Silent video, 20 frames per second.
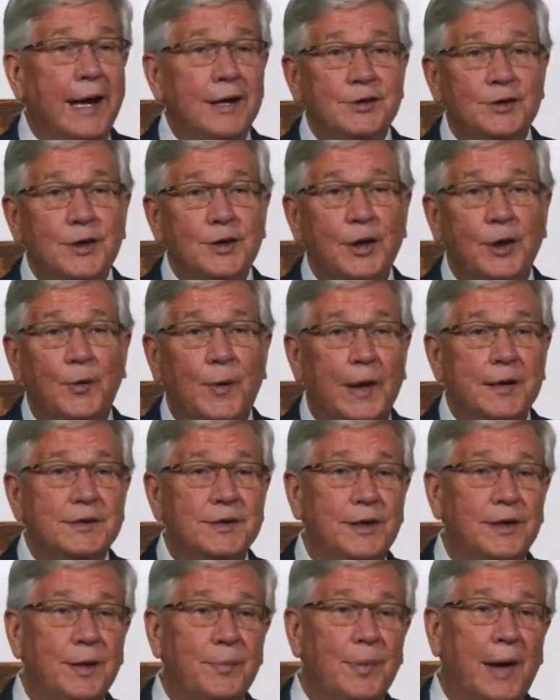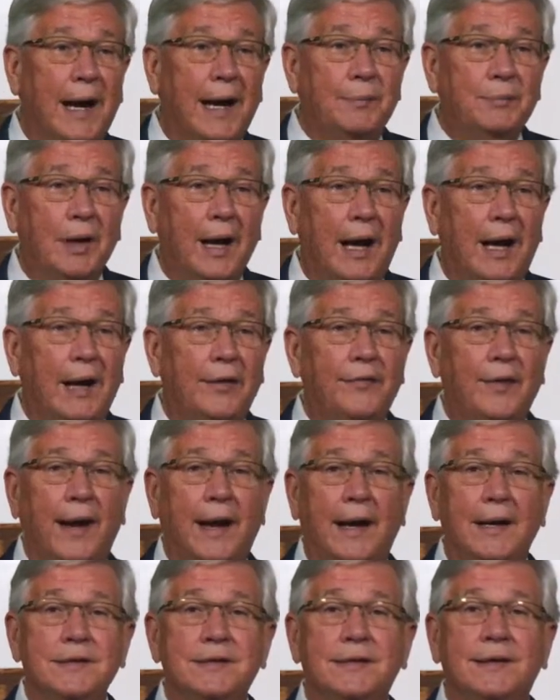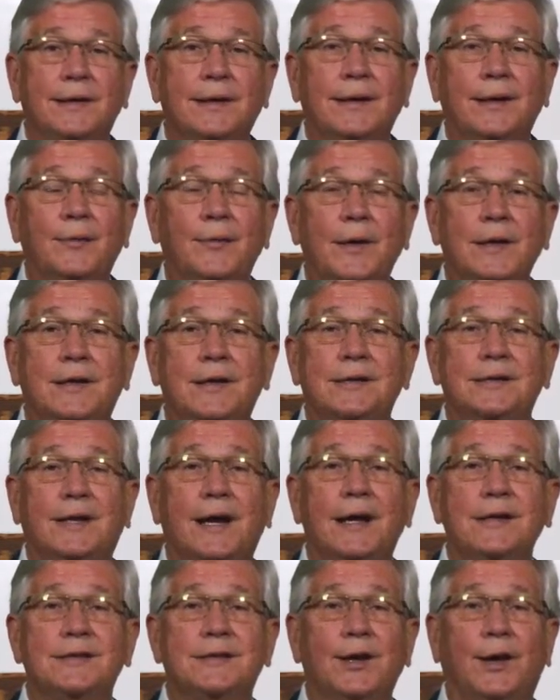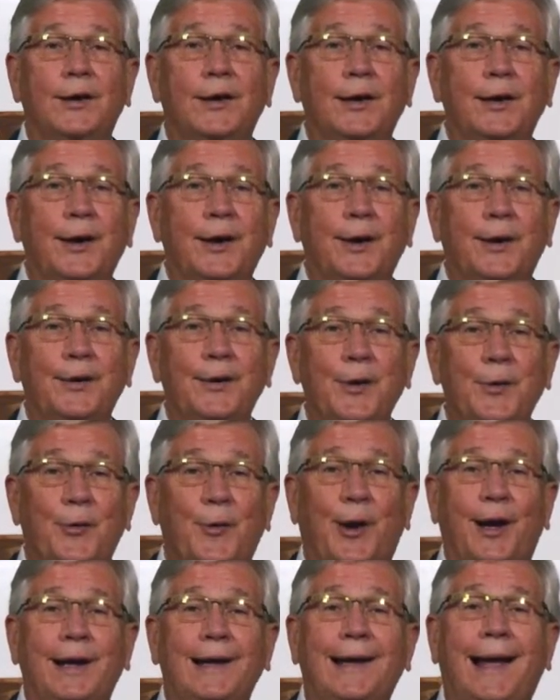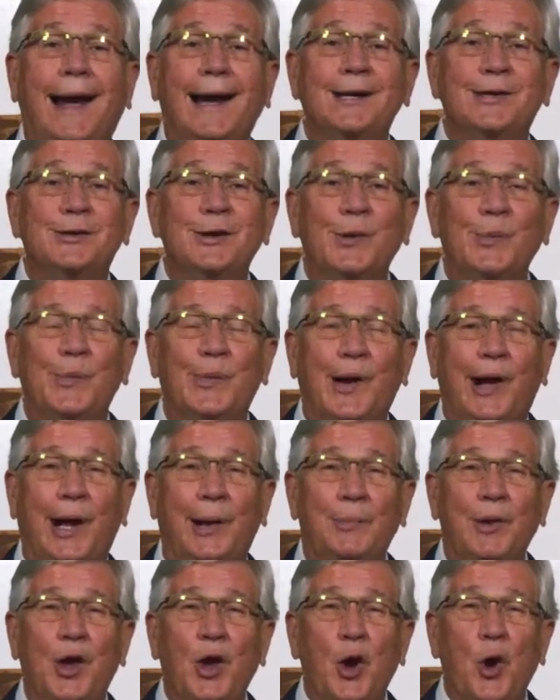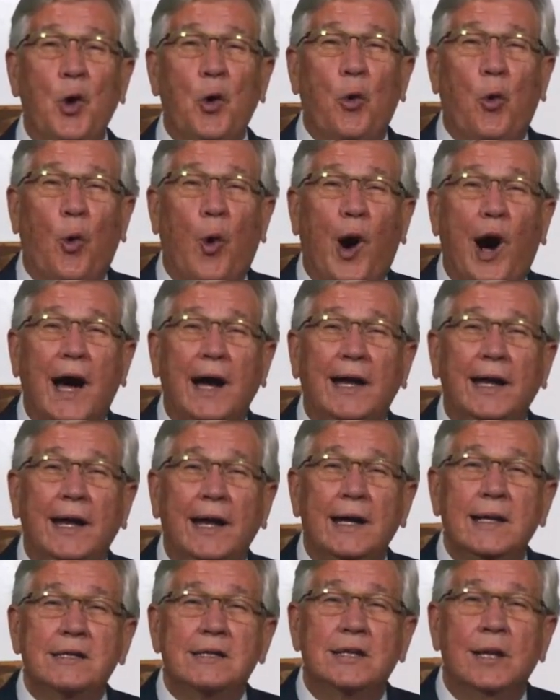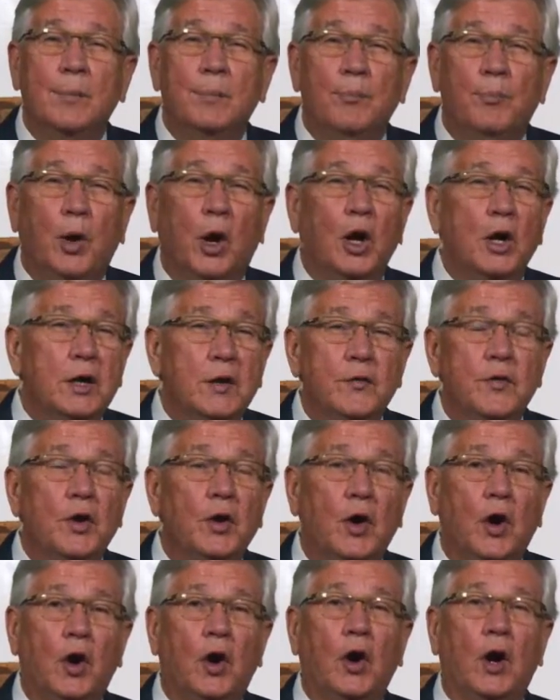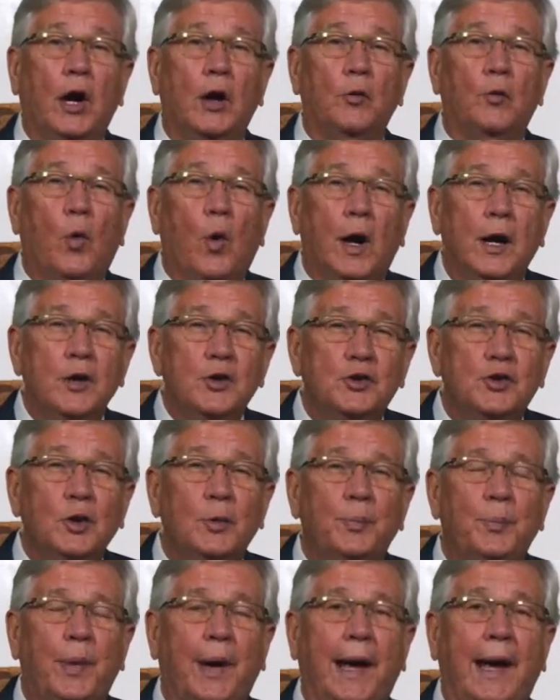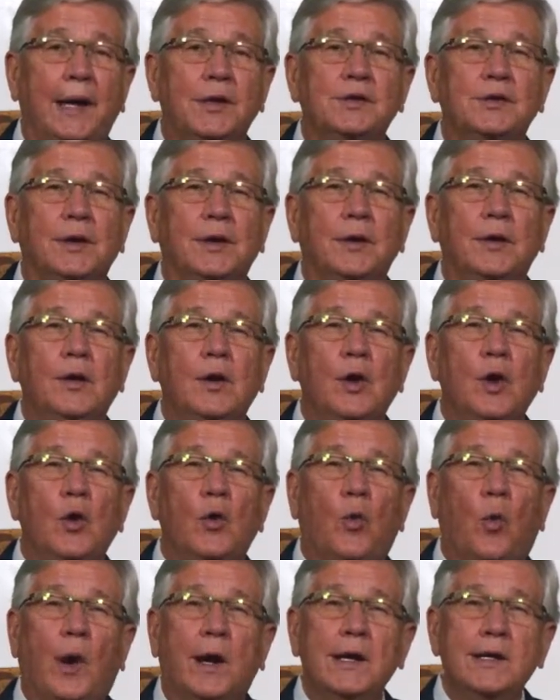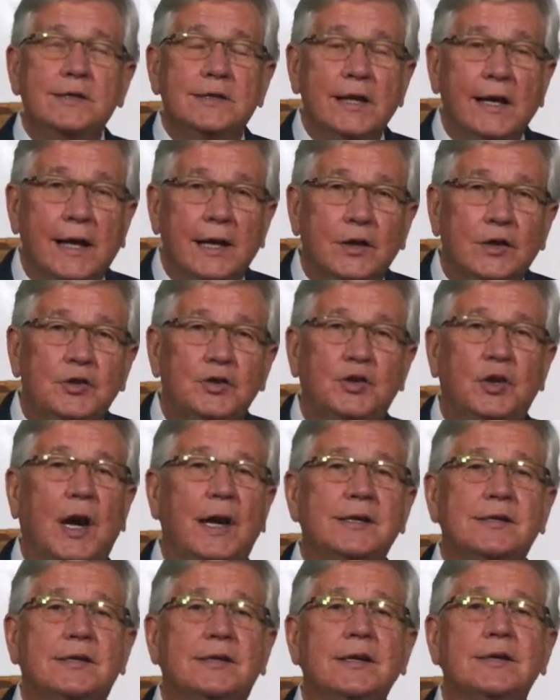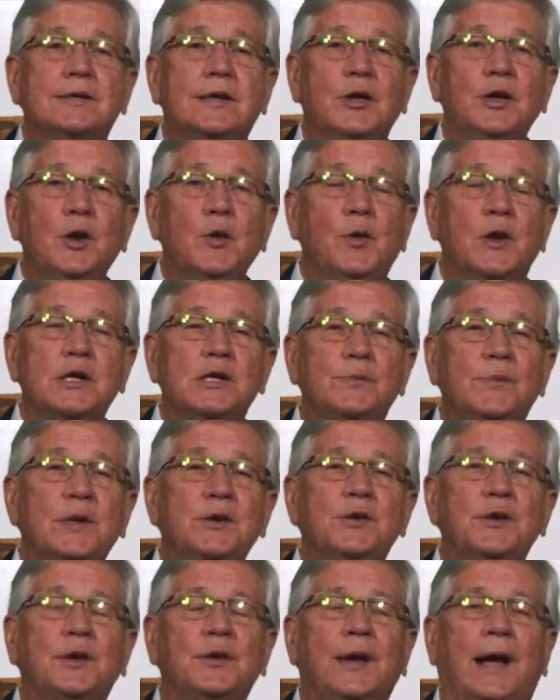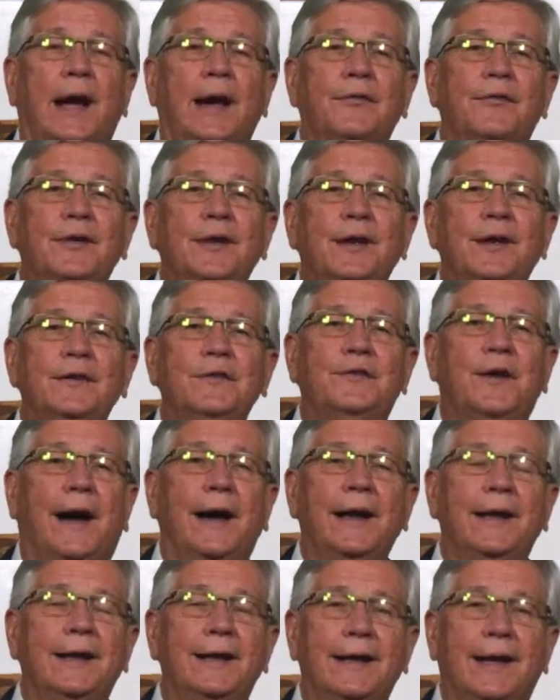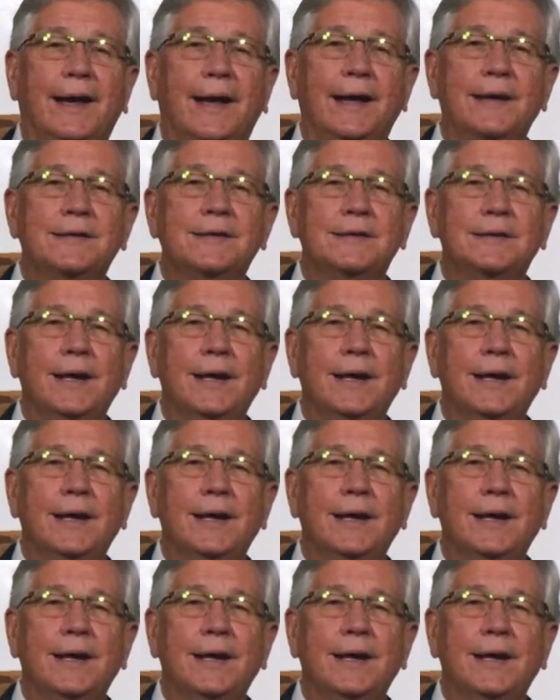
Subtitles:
you the question that Bob Goff asked that we discussed early on. What lights your bulb? What is the burden of your heart? What is your passion? What is the injustice that you want to spend your life fighting against?